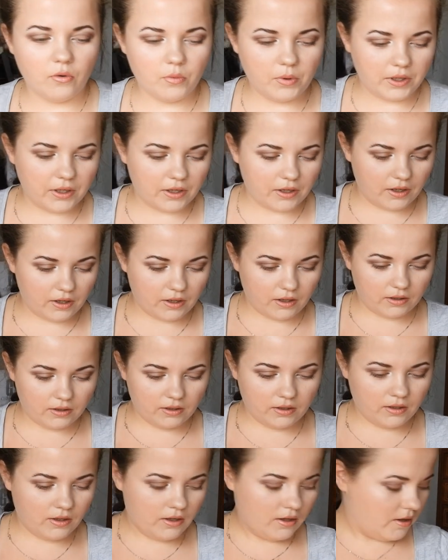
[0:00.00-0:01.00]
Oh my
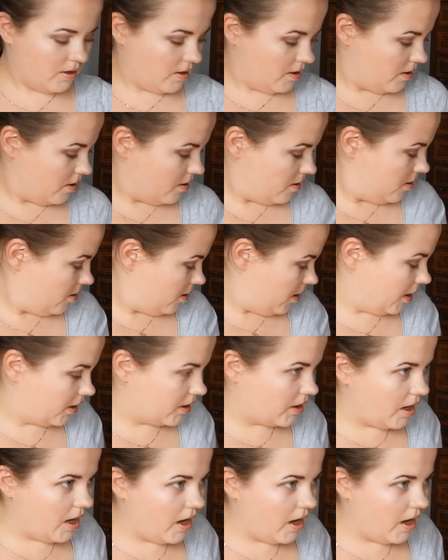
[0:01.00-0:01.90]
god. Like,